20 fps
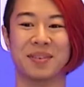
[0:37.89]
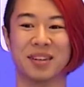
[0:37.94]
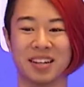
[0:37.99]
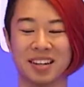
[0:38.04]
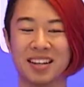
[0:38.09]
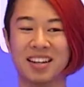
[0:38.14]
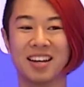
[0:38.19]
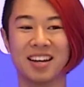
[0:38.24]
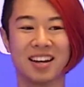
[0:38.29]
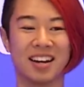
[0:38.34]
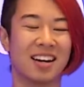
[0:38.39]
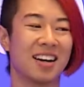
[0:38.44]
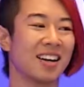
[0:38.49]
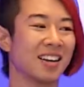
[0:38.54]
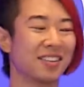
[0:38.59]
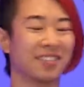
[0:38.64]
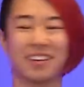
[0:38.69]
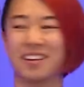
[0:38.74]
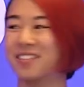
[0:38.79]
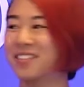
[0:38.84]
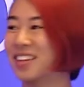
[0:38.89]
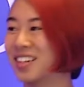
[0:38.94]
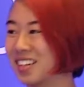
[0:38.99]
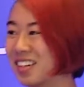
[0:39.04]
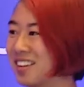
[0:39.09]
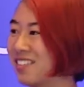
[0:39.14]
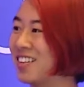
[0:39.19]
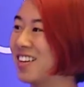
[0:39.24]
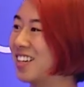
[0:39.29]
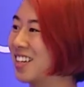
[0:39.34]
but I agree
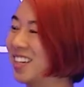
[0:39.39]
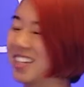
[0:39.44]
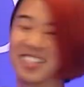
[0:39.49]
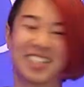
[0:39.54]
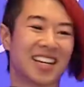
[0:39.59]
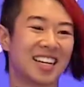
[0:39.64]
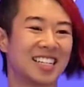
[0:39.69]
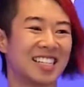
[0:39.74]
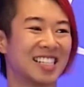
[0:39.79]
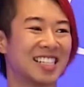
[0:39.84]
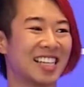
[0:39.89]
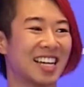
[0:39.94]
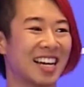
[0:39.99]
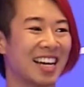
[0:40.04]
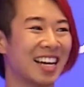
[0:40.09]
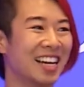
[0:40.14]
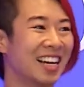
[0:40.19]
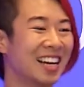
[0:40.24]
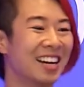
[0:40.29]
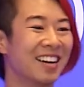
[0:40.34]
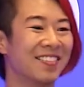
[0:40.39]
with everything she had to say